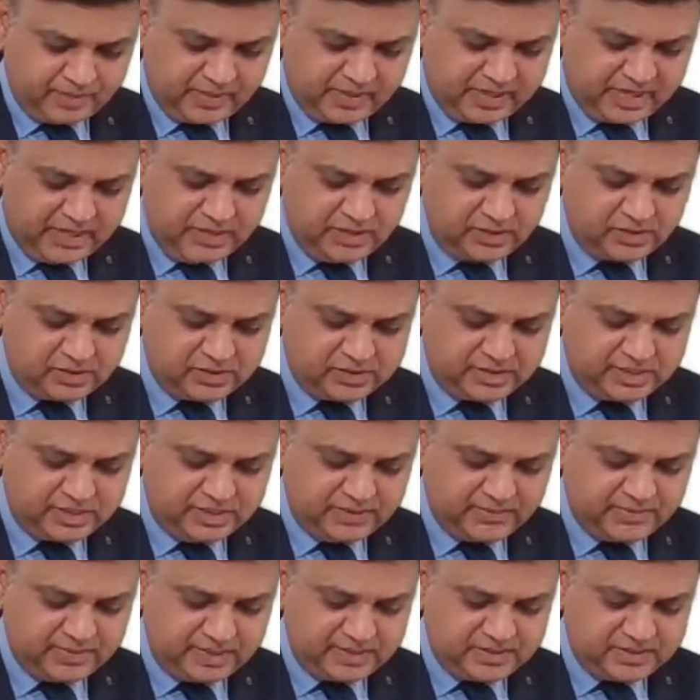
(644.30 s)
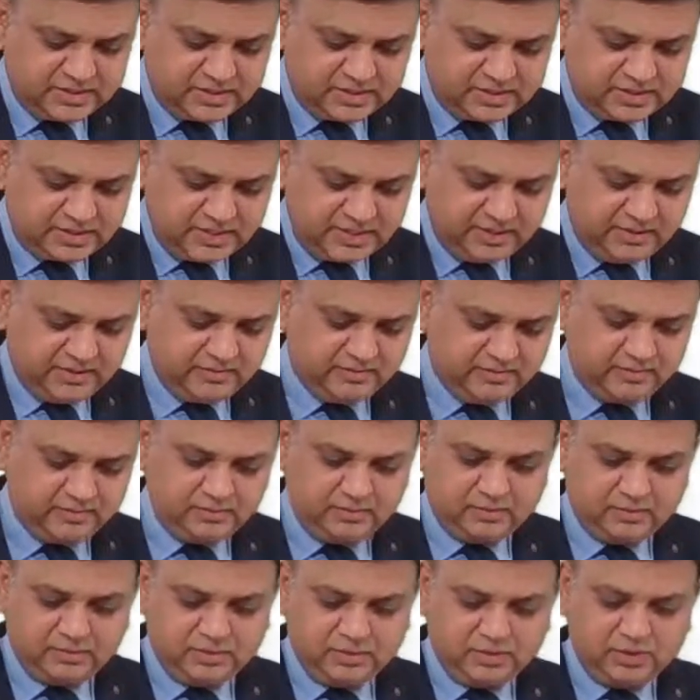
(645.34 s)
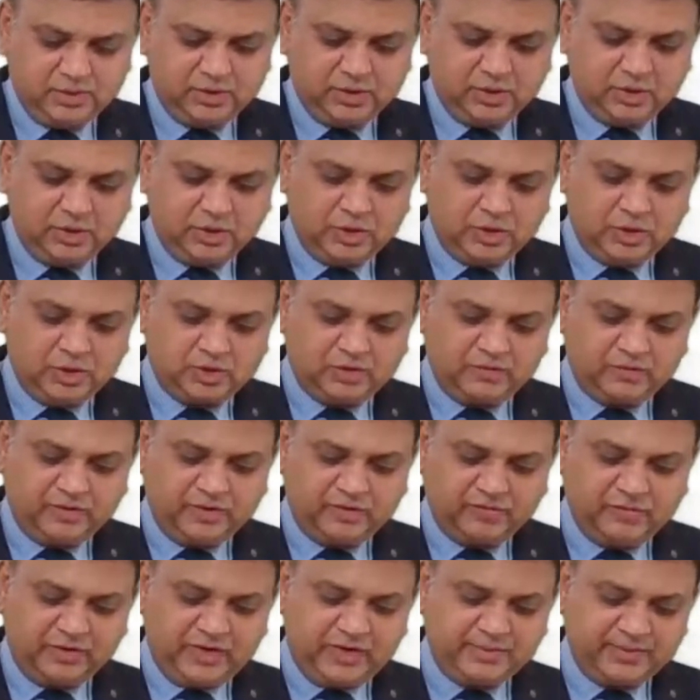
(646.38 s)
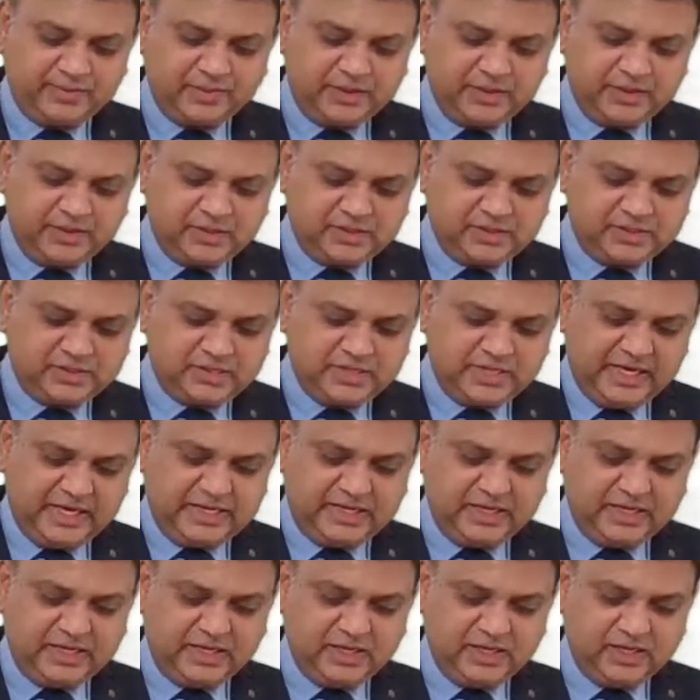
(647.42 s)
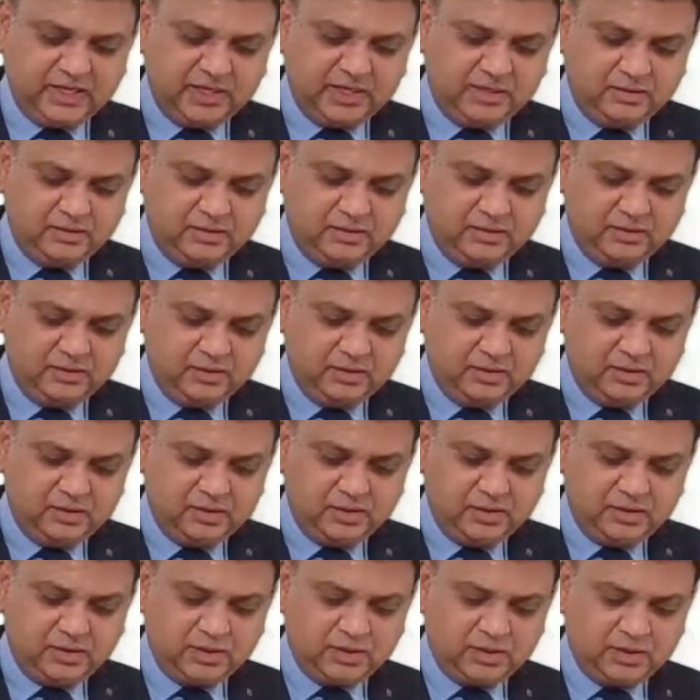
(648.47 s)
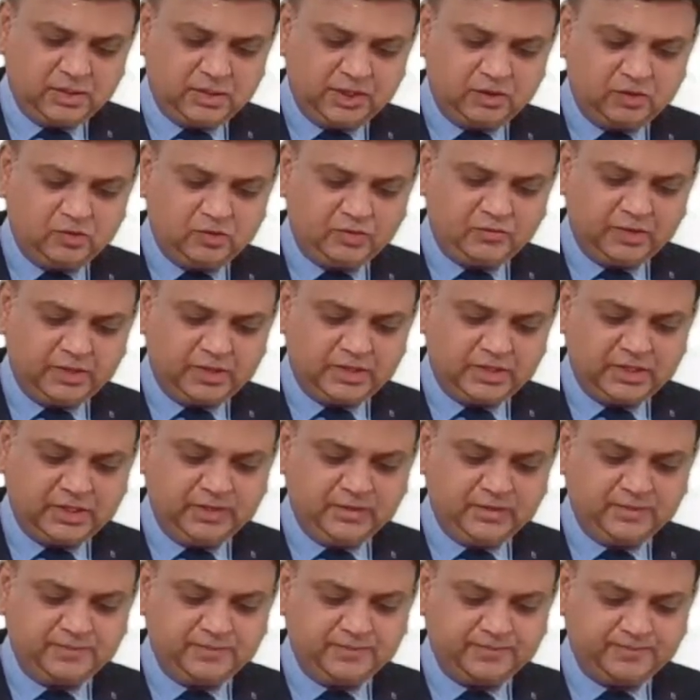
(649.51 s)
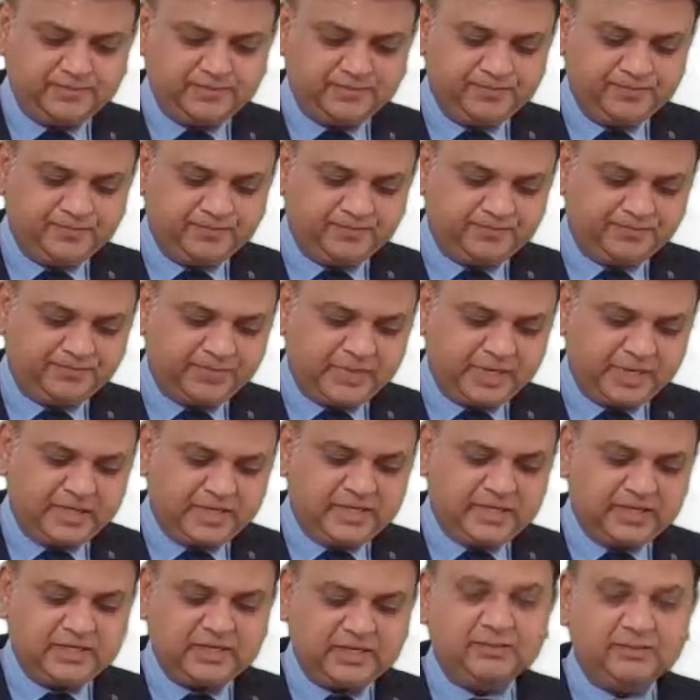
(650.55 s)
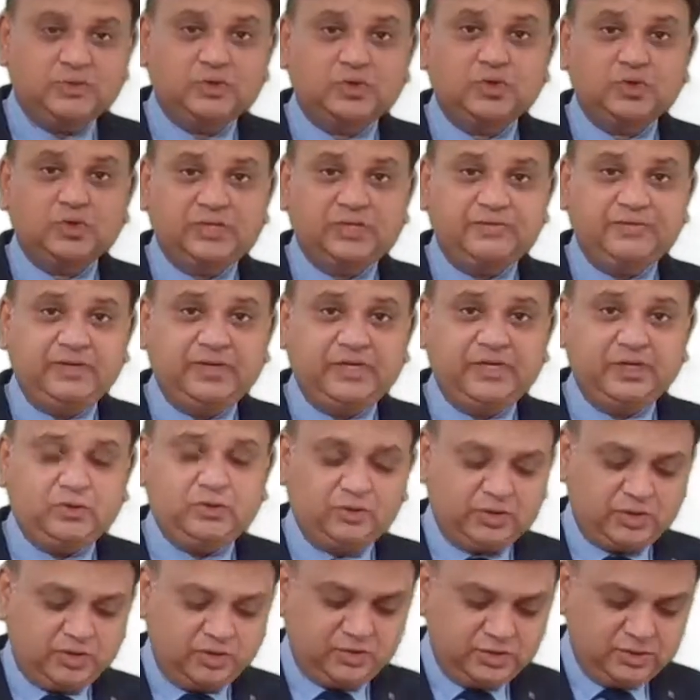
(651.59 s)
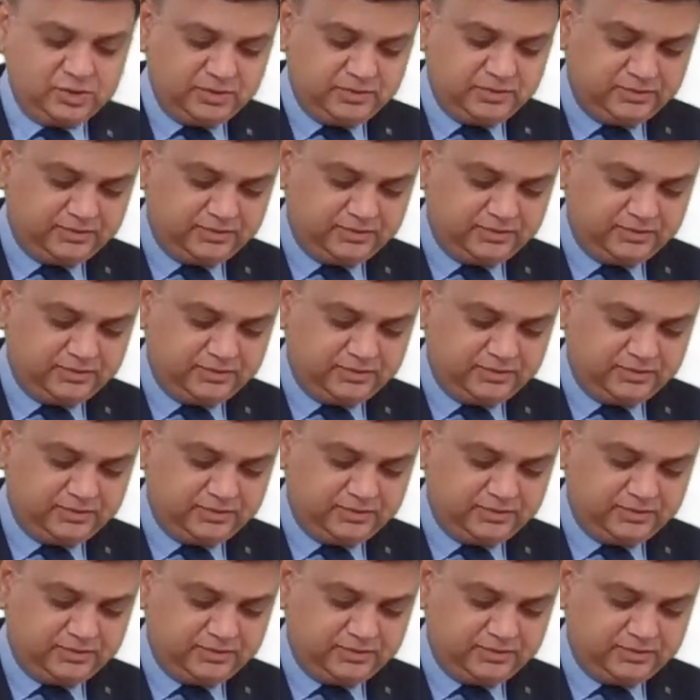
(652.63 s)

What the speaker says: into selling price is 10. So what will happen, it is 1800 into 40. That comes to 72,000.